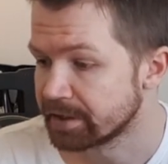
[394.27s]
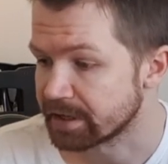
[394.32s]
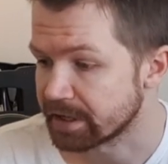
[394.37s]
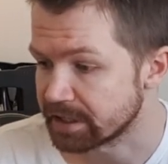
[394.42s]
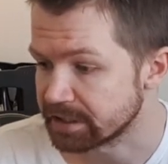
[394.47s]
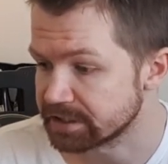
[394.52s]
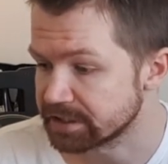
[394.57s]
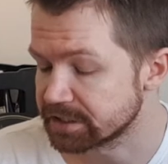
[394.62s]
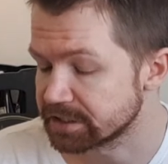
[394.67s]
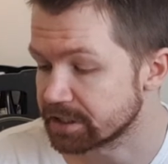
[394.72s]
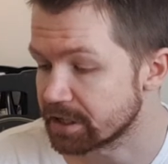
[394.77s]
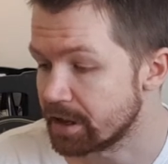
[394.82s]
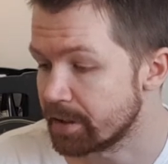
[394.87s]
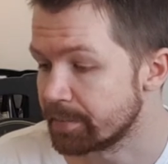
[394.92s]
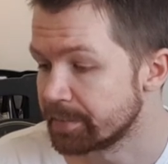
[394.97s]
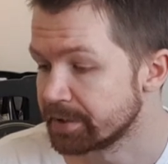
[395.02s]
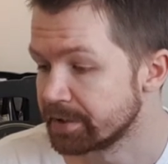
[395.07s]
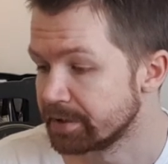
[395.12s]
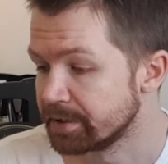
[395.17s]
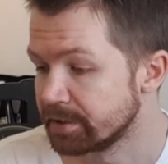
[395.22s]

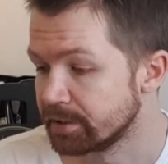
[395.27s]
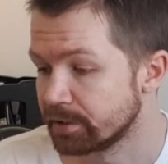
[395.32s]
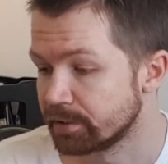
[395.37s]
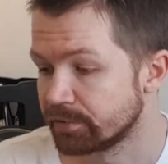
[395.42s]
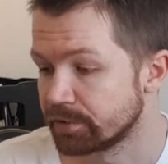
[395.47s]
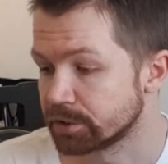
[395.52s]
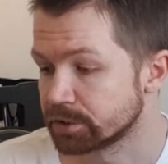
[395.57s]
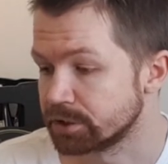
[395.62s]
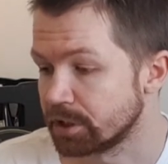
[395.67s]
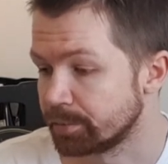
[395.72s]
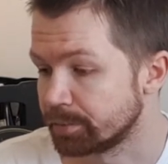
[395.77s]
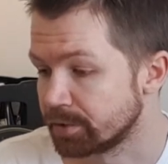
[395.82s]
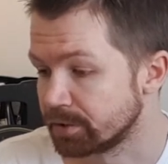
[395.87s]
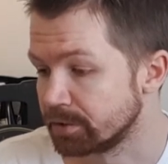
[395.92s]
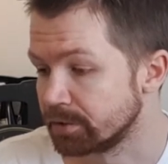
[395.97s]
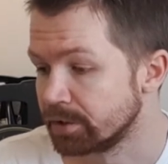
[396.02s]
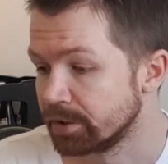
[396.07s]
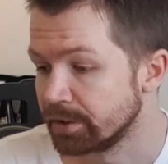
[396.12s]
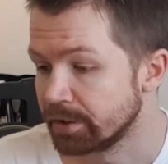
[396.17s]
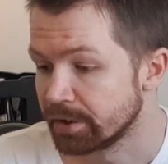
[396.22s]
Astra, for
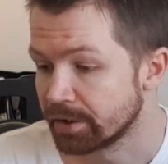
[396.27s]
example.